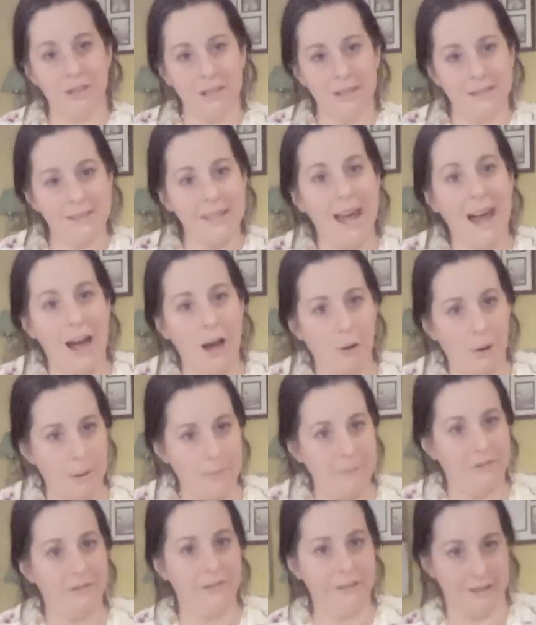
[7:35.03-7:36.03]
is how I'm
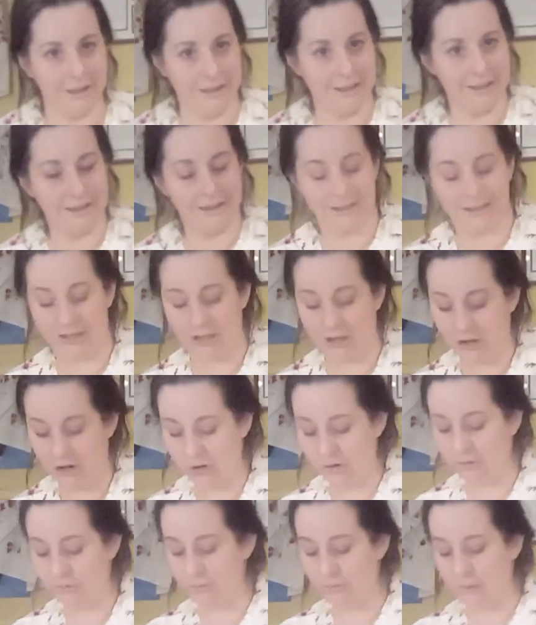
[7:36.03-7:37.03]
feeling the
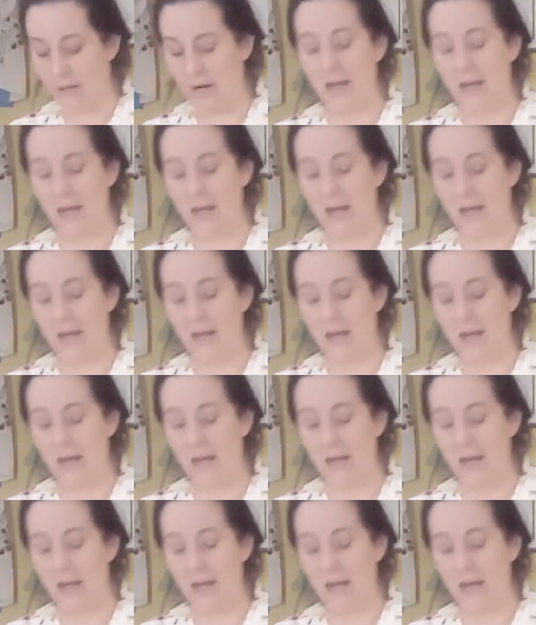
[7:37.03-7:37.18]
tissue,